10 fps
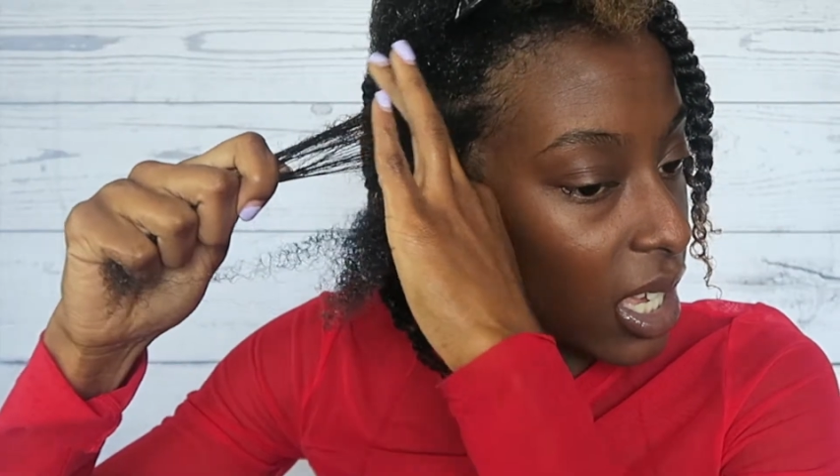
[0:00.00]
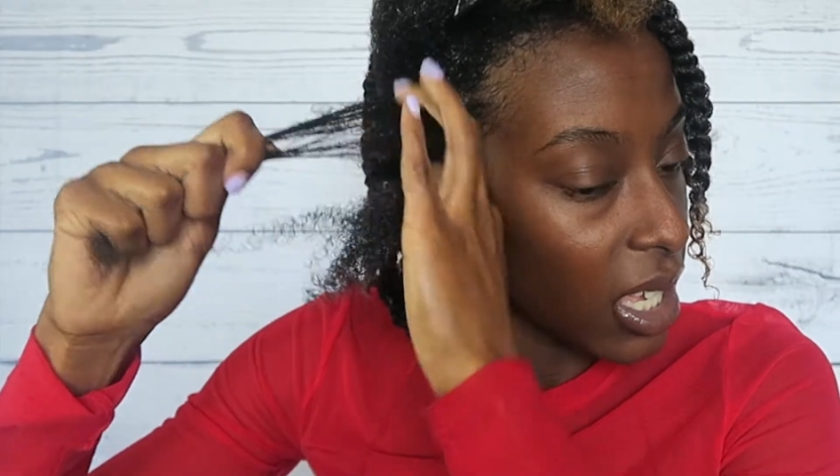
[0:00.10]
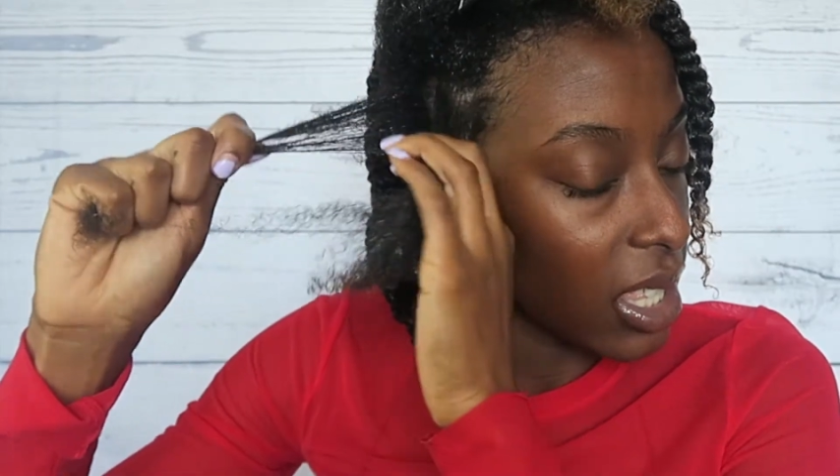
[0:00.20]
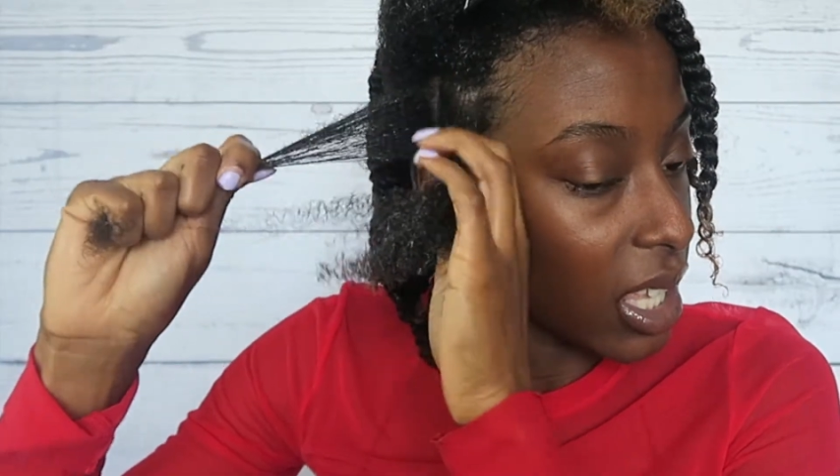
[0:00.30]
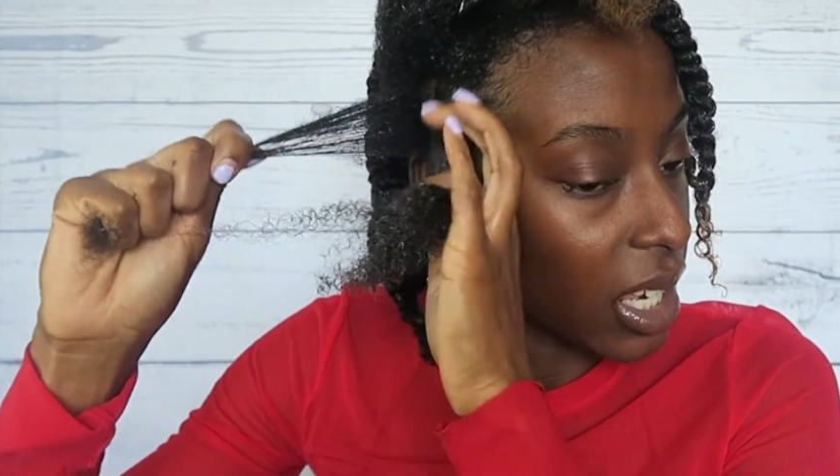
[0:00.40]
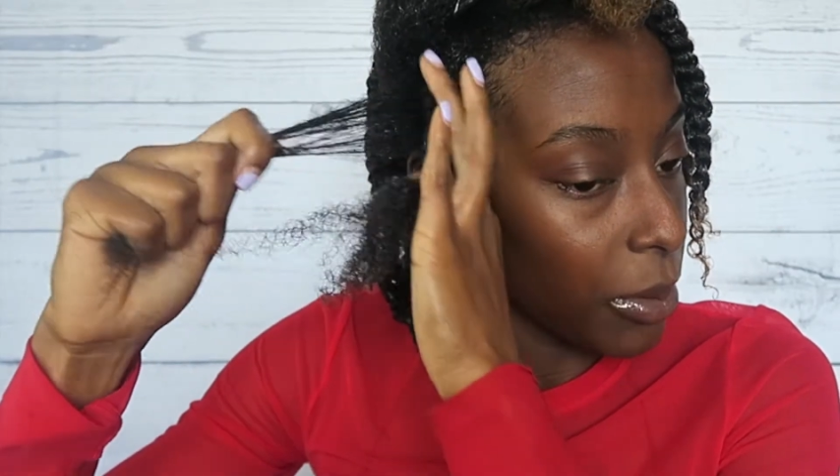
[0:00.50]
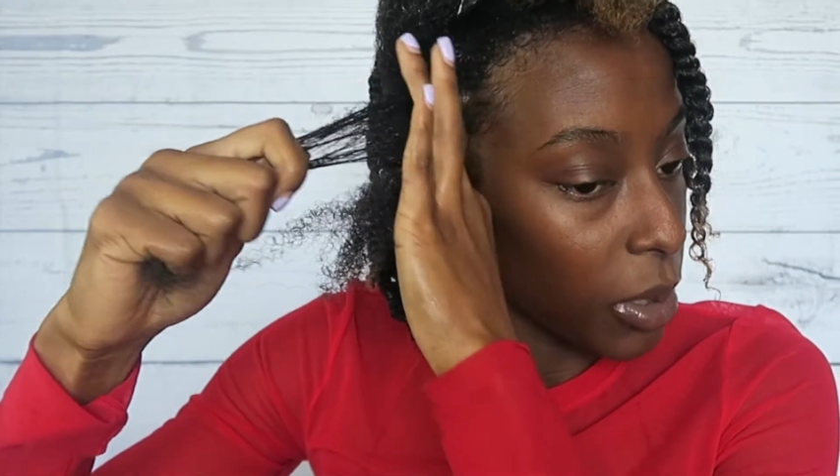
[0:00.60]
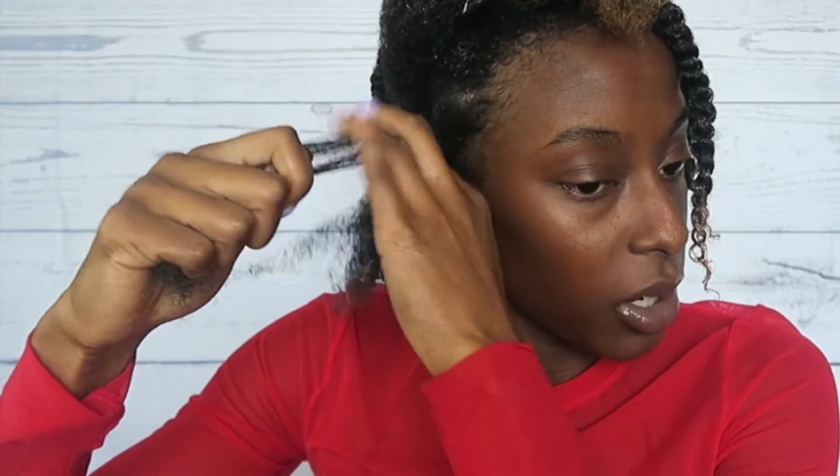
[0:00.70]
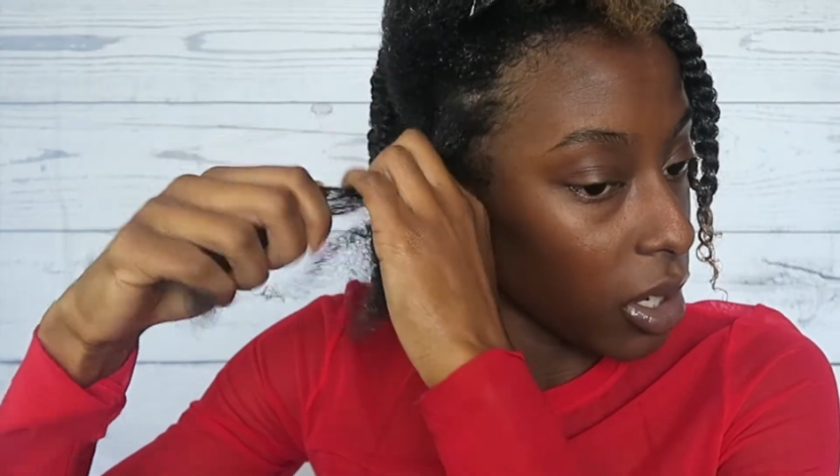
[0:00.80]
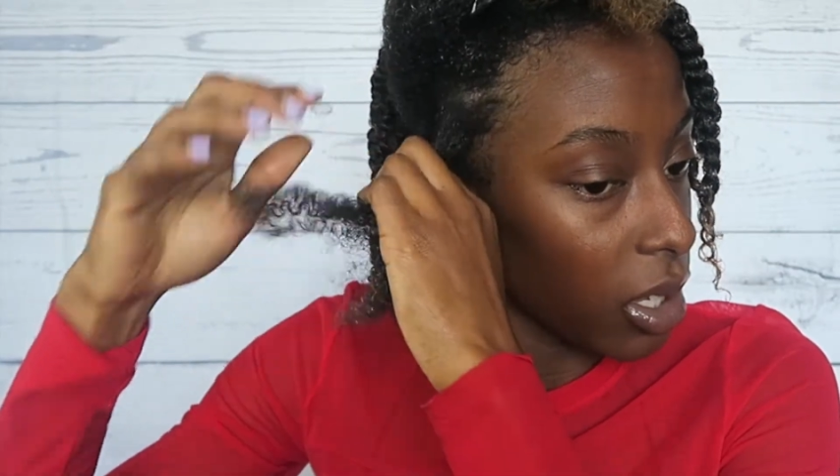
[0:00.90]
and then I'm
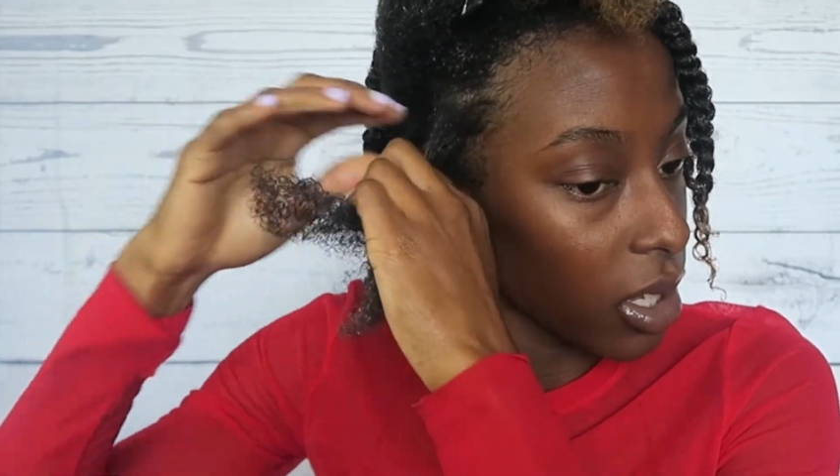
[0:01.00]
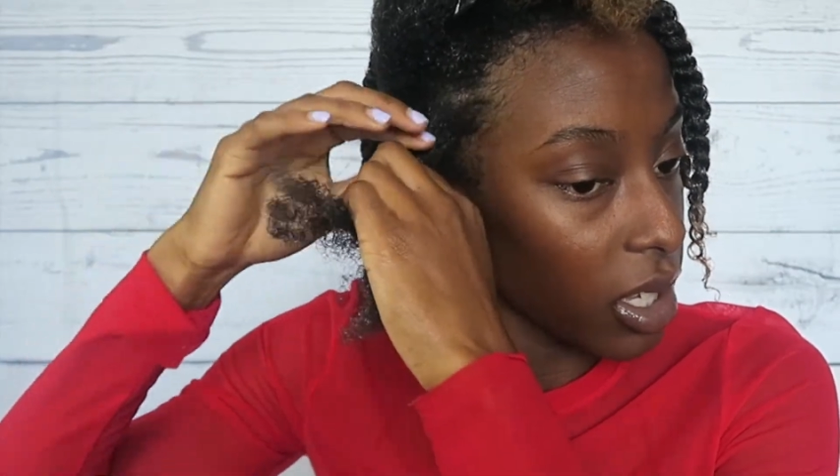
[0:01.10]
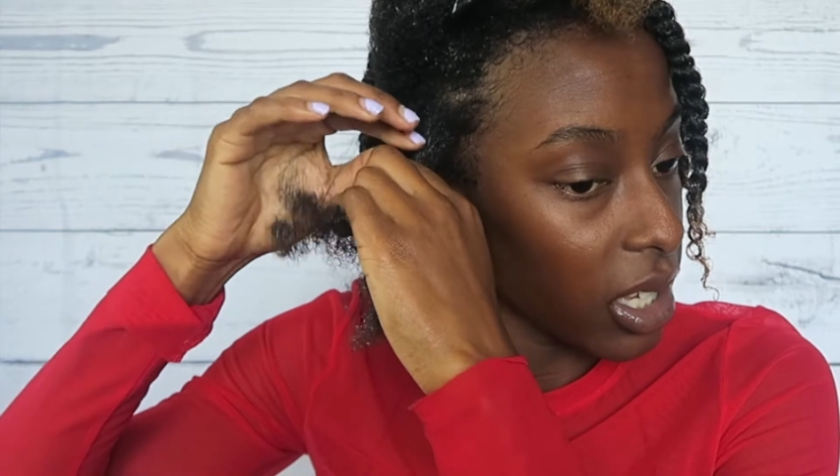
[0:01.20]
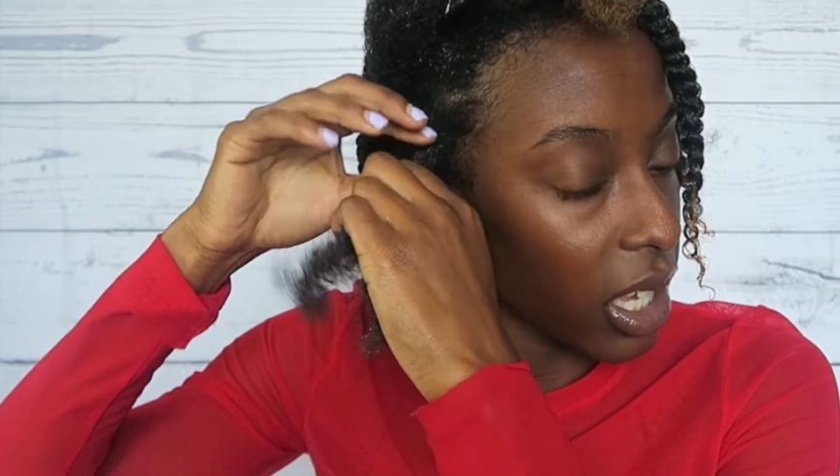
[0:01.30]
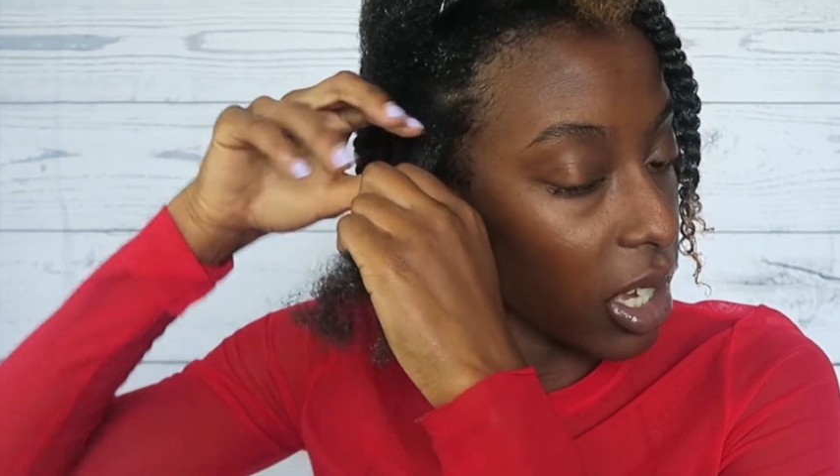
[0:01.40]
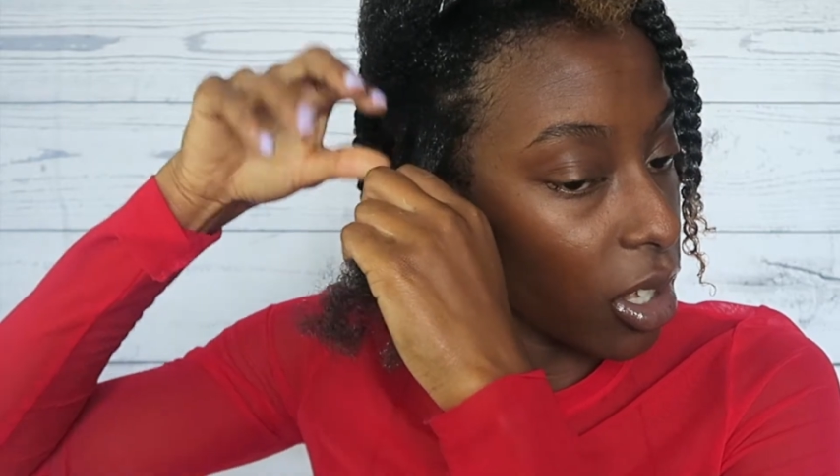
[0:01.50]
gonna get